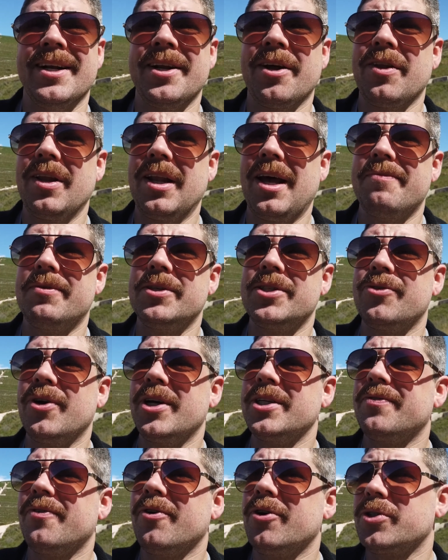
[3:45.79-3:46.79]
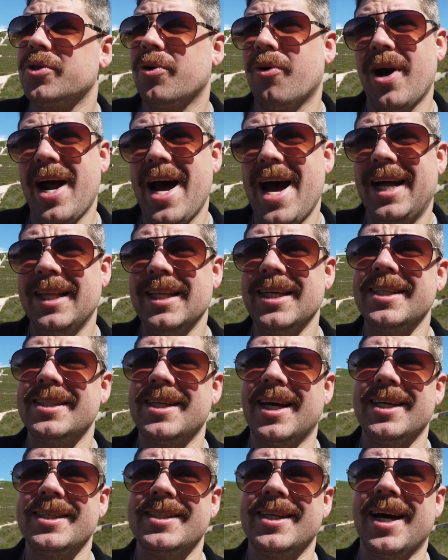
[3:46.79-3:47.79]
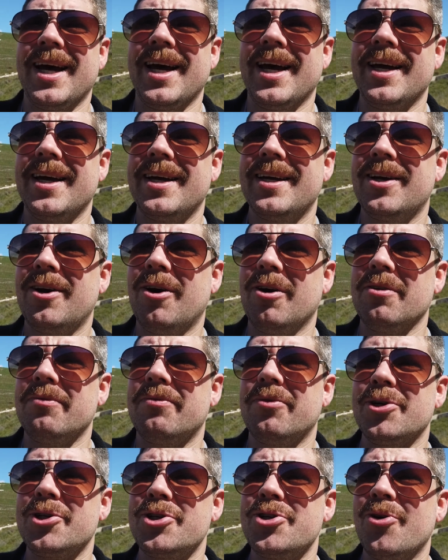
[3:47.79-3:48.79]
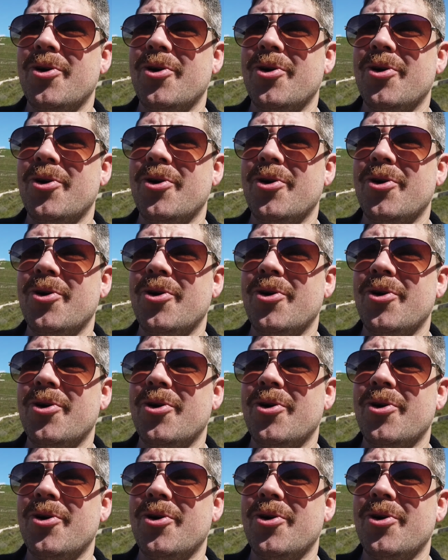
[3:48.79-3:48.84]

Another Life in Strangeverse, or ALiS as I call it for